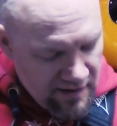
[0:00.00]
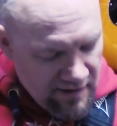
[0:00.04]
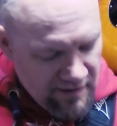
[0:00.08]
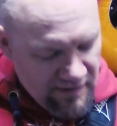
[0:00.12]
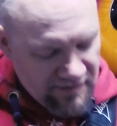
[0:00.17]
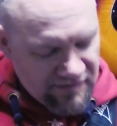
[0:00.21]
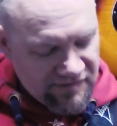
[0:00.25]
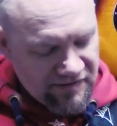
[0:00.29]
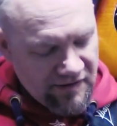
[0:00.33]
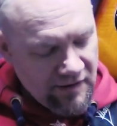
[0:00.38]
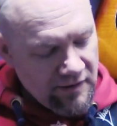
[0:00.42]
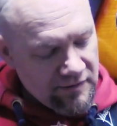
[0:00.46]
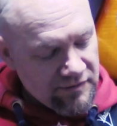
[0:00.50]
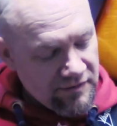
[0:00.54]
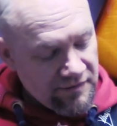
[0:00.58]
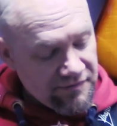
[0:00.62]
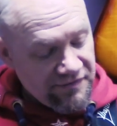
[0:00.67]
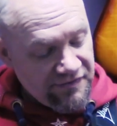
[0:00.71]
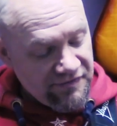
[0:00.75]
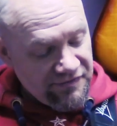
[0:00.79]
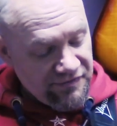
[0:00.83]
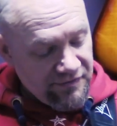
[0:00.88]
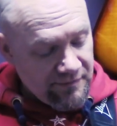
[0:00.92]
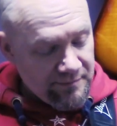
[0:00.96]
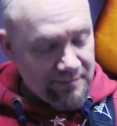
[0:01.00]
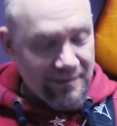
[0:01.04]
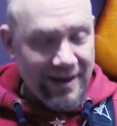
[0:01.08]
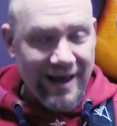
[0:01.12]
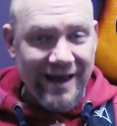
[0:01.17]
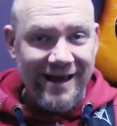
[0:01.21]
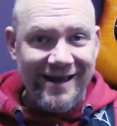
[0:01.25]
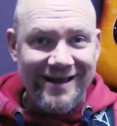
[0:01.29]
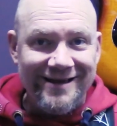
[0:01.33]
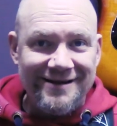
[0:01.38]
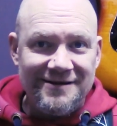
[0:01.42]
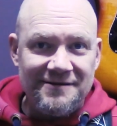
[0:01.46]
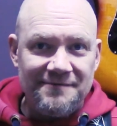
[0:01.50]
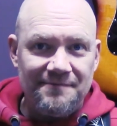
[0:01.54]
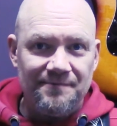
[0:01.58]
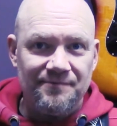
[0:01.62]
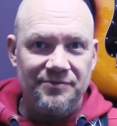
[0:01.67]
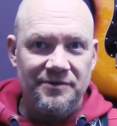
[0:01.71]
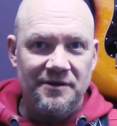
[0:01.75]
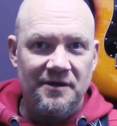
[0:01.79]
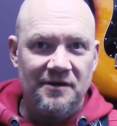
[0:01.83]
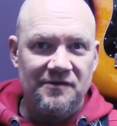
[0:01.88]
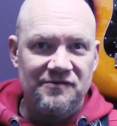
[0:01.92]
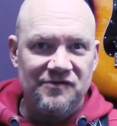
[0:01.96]
So the main
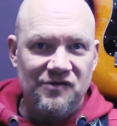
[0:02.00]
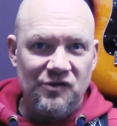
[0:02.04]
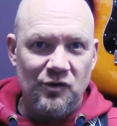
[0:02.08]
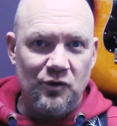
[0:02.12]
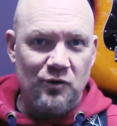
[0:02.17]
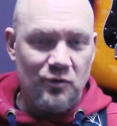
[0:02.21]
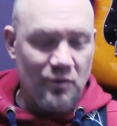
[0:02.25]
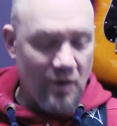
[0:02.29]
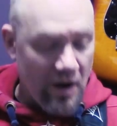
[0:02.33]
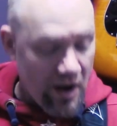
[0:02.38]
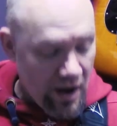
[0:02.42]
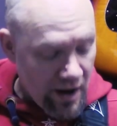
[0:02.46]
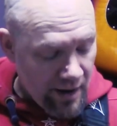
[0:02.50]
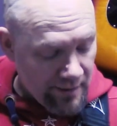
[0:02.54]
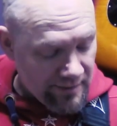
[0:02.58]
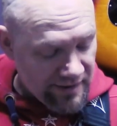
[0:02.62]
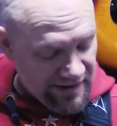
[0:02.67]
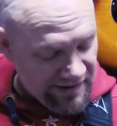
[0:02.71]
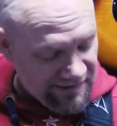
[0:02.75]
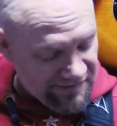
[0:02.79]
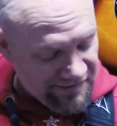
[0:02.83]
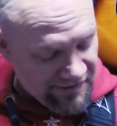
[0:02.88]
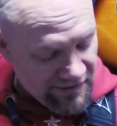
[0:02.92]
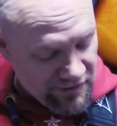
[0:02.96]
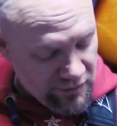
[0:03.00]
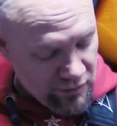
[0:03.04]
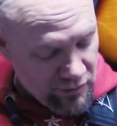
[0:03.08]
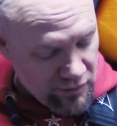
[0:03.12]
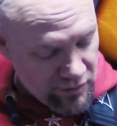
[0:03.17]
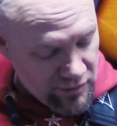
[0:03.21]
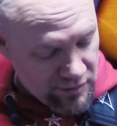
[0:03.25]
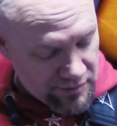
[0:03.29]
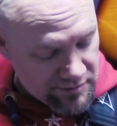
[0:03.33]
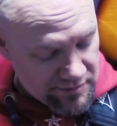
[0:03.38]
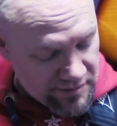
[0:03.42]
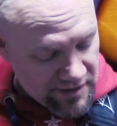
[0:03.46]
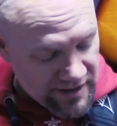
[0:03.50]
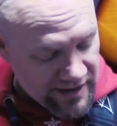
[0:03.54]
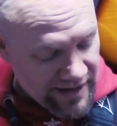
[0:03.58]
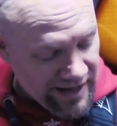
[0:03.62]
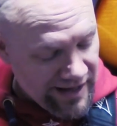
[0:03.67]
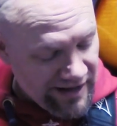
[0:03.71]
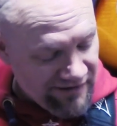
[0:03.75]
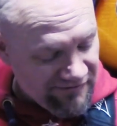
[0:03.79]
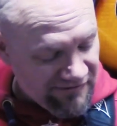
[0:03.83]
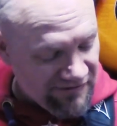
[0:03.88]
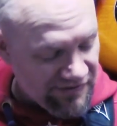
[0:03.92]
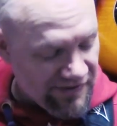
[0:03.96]
two harmonies that you're going to
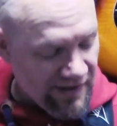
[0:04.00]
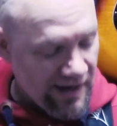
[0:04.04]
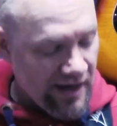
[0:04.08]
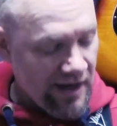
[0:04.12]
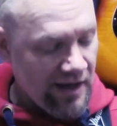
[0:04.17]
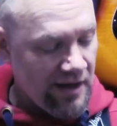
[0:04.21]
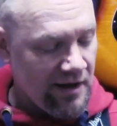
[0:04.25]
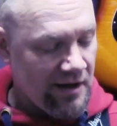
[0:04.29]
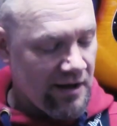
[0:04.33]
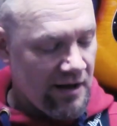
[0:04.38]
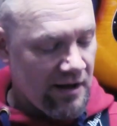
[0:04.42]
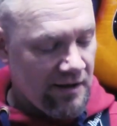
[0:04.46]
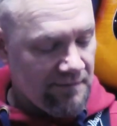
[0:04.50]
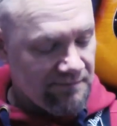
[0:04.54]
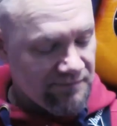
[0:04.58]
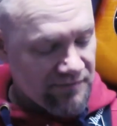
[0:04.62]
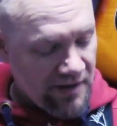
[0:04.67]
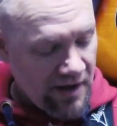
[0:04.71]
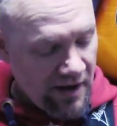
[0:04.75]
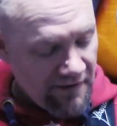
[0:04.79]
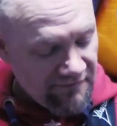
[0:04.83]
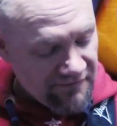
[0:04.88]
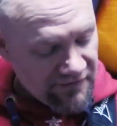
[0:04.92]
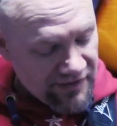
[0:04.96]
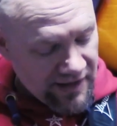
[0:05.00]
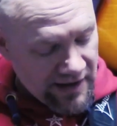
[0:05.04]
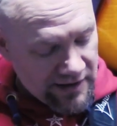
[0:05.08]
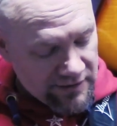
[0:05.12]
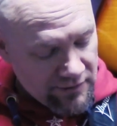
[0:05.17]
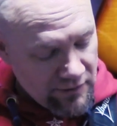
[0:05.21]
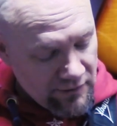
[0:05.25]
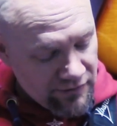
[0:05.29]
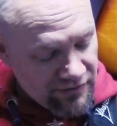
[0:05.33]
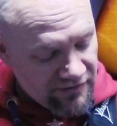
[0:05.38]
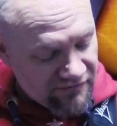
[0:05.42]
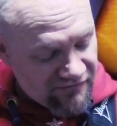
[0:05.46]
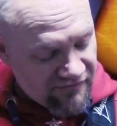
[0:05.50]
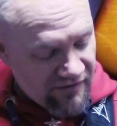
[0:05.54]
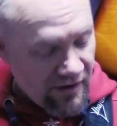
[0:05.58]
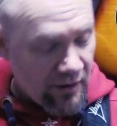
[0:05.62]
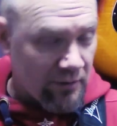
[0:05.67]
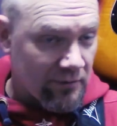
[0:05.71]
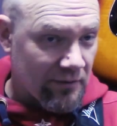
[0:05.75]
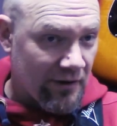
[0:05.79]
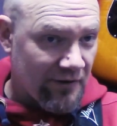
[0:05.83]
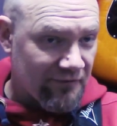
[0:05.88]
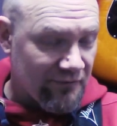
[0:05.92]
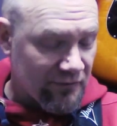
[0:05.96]
hear in there, other than on the,
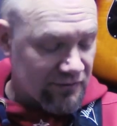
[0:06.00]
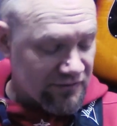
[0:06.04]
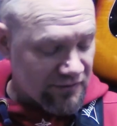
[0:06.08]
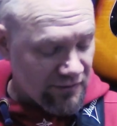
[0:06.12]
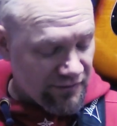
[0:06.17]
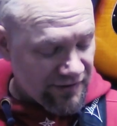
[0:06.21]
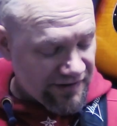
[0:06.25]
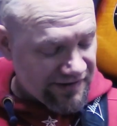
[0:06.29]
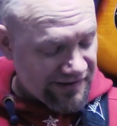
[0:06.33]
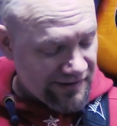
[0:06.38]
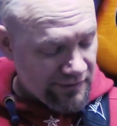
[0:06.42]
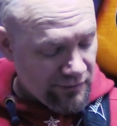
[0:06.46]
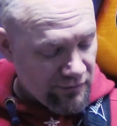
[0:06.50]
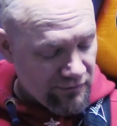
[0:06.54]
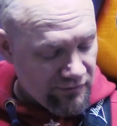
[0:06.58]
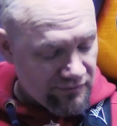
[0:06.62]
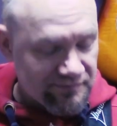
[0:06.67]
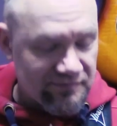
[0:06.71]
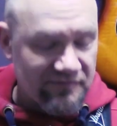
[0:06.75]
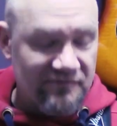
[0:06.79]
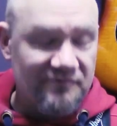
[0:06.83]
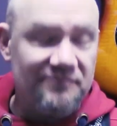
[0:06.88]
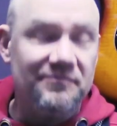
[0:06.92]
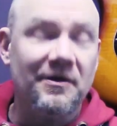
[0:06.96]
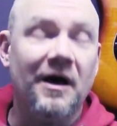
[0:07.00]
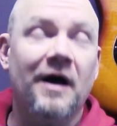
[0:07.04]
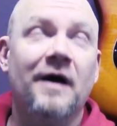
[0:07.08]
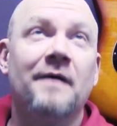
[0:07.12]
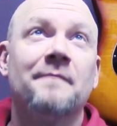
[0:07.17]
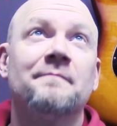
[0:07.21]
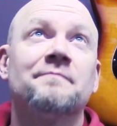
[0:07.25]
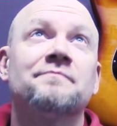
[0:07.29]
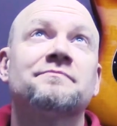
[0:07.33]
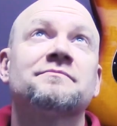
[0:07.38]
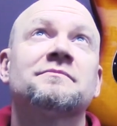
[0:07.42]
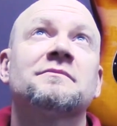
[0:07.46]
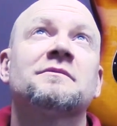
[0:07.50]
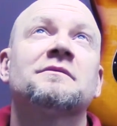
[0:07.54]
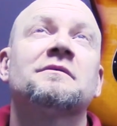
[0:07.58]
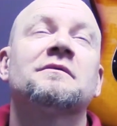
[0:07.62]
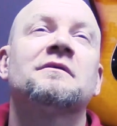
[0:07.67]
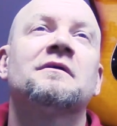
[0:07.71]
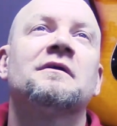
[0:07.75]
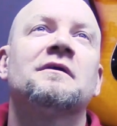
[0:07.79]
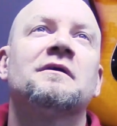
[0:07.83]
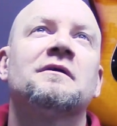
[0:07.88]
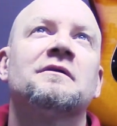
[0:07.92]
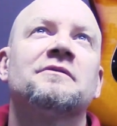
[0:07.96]
oh, I've also got this little,
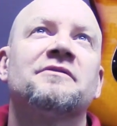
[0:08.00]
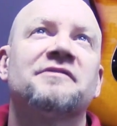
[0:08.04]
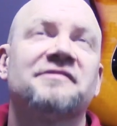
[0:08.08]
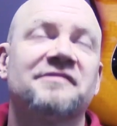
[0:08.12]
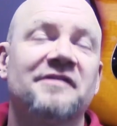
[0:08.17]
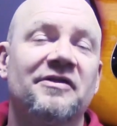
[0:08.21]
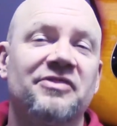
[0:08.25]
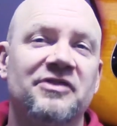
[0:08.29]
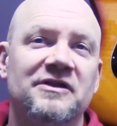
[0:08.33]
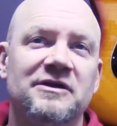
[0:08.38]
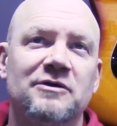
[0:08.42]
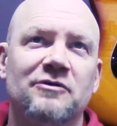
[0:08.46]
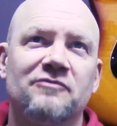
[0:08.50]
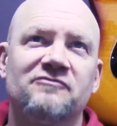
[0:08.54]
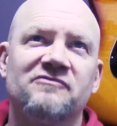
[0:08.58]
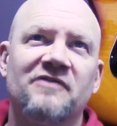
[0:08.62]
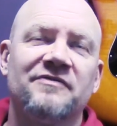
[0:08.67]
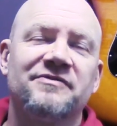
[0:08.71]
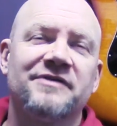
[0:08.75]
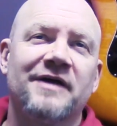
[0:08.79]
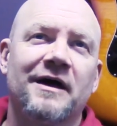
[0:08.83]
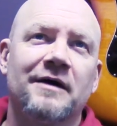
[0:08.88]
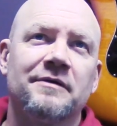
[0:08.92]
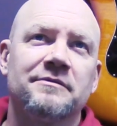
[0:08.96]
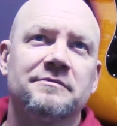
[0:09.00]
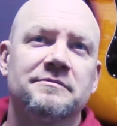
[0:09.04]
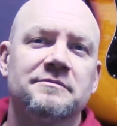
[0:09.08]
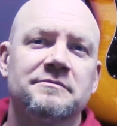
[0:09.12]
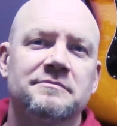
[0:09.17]
this other little rundown.